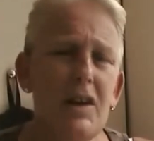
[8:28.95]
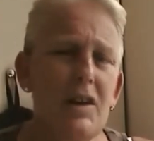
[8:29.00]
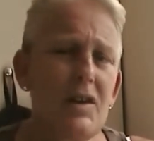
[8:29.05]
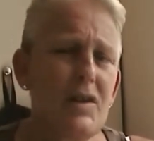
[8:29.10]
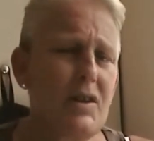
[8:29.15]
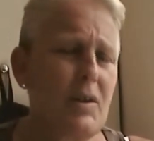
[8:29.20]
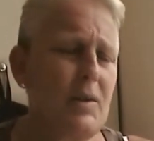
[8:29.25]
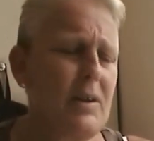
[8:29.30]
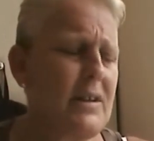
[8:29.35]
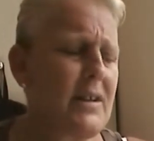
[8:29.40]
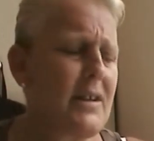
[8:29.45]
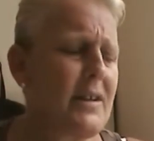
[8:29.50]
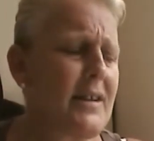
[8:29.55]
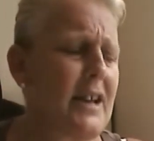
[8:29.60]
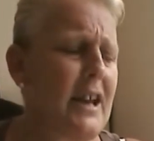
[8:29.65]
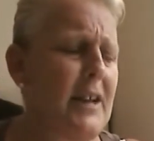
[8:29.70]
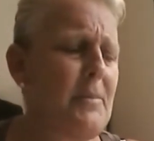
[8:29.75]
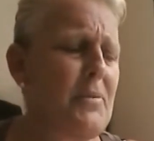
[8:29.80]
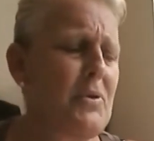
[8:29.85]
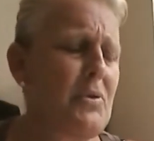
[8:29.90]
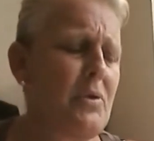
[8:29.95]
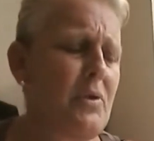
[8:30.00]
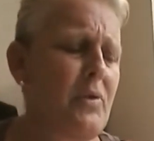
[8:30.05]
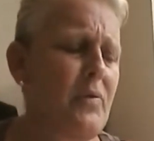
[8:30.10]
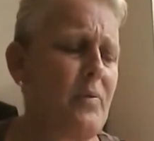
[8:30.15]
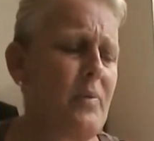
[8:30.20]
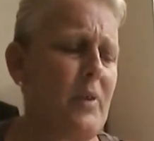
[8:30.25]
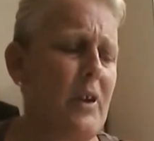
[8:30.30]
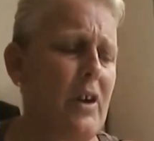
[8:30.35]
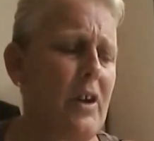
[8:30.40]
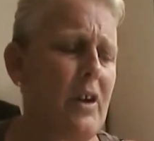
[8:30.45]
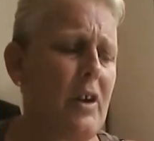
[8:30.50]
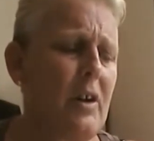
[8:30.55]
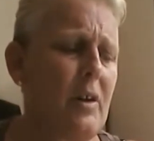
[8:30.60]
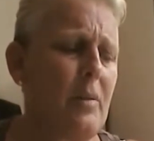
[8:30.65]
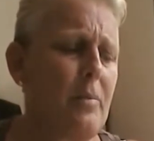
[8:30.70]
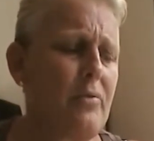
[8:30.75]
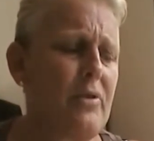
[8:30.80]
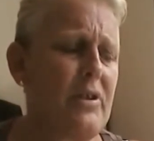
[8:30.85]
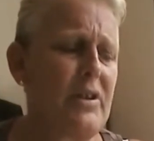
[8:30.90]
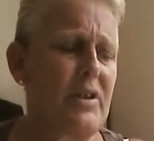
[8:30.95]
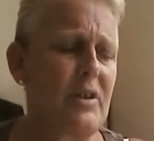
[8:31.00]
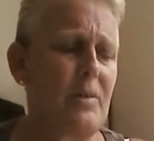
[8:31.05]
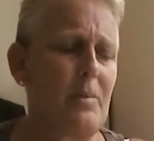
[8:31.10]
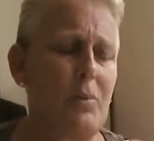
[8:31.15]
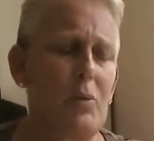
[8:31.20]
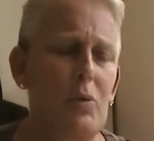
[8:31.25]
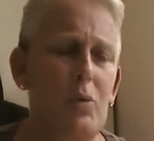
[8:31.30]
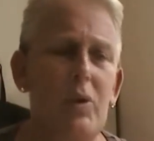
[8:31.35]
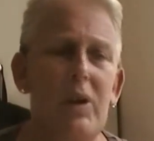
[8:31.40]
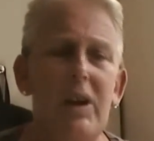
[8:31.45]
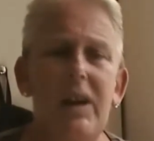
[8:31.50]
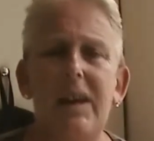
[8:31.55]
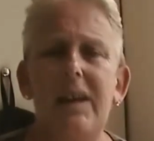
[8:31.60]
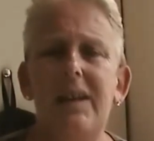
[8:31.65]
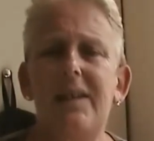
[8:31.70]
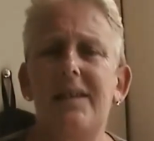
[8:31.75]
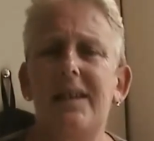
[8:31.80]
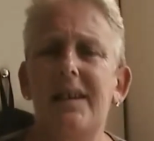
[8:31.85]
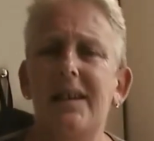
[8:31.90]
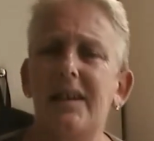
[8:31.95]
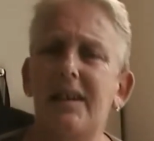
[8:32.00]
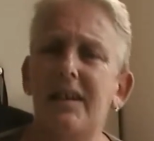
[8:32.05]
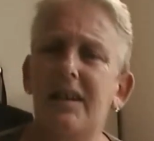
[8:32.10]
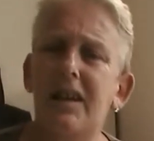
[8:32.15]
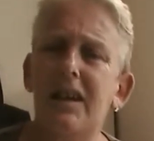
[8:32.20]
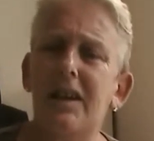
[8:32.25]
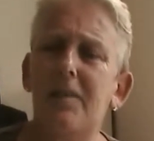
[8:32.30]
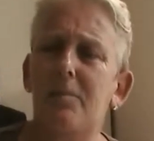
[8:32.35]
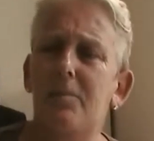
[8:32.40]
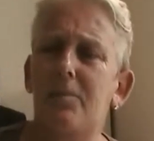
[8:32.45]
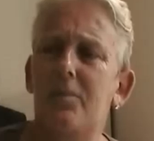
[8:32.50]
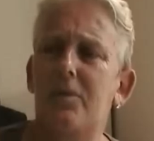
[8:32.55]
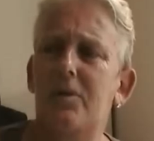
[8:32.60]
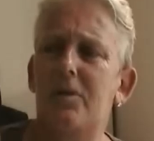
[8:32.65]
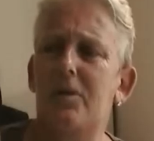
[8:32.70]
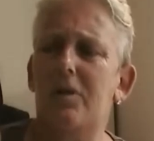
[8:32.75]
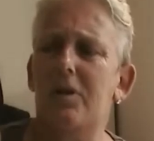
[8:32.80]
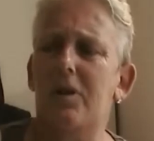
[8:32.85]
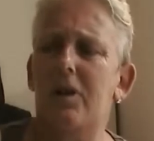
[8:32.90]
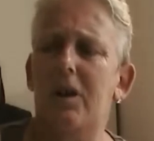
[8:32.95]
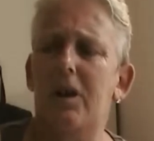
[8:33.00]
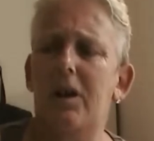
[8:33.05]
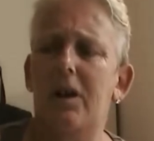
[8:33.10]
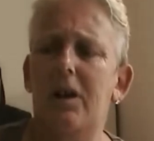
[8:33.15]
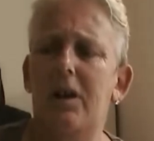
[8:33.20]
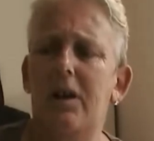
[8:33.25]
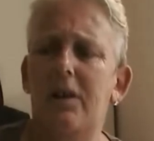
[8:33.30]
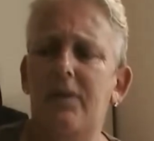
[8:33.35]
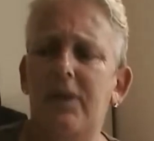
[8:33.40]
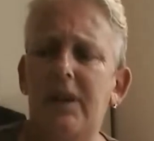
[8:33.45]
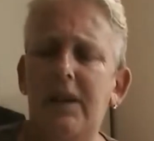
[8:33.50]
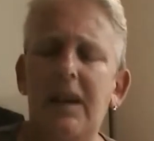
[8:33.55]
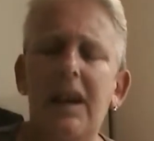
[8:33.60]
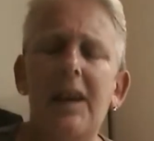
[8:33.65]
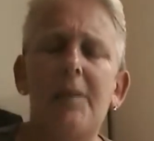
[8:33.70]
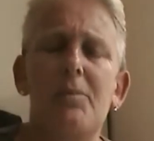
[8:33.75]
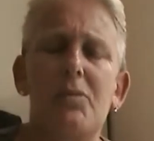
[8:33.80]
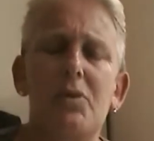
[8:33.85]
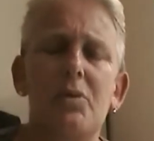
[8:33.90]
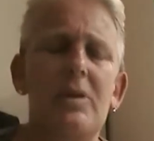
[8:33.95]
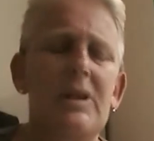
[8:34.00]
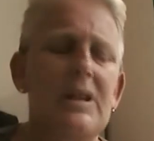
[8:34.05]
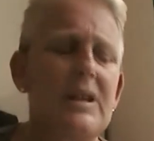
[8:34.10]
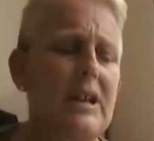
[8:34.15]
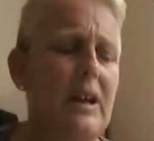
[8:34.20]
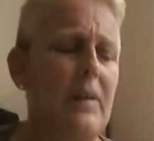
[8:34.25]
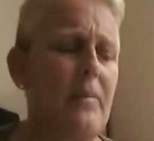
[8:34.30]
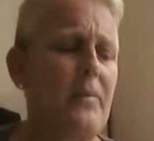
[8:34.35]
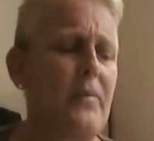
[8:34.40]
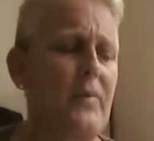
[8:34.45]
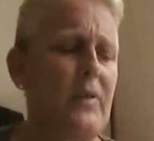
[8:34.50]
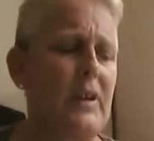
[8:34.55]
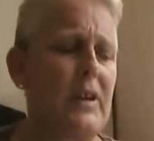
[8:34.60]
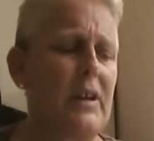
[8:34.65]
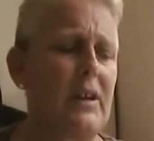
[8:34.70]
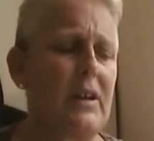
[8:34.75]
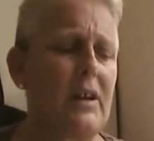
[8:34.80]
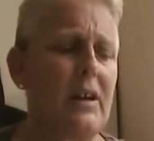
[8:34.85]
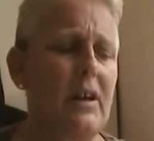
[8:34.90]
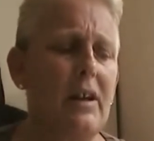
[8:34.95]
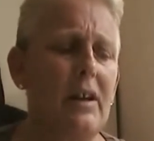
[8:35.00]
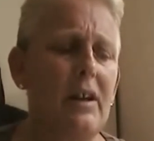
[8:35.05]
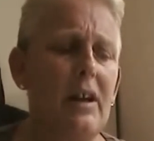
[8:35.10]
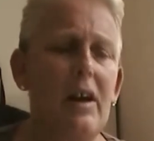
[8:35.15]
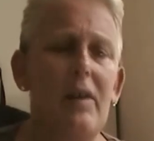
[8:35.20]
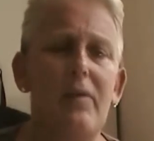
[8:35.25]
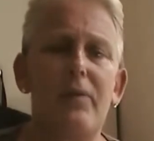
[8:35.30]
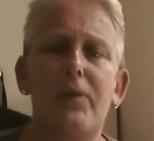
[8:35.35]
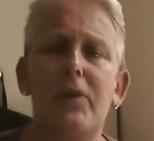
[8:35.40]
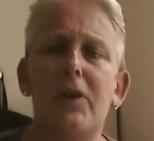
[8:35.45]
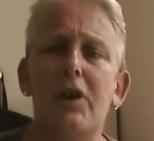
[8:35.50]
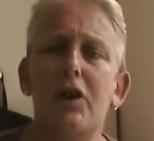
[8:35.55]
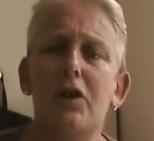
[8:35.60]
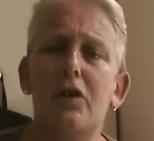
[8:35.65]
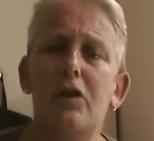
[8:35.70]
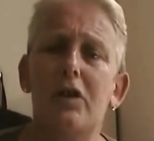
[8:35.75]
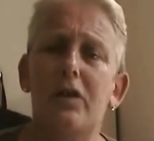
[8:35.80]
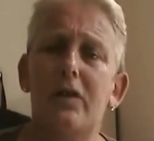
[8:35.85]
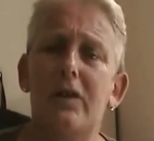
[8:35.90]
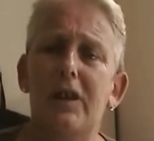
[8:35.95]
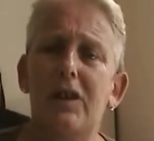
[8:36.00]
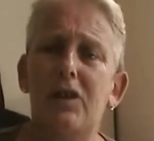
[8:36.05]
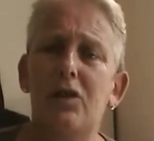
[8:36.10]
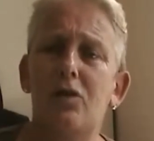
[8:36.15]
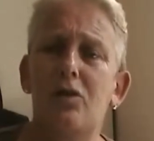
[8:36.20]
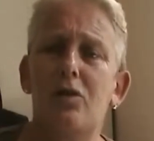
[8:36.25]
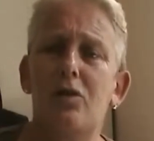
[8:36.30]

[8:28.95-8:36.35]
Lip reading: So it's the same sort of principle, is if they keep doing something enough, that then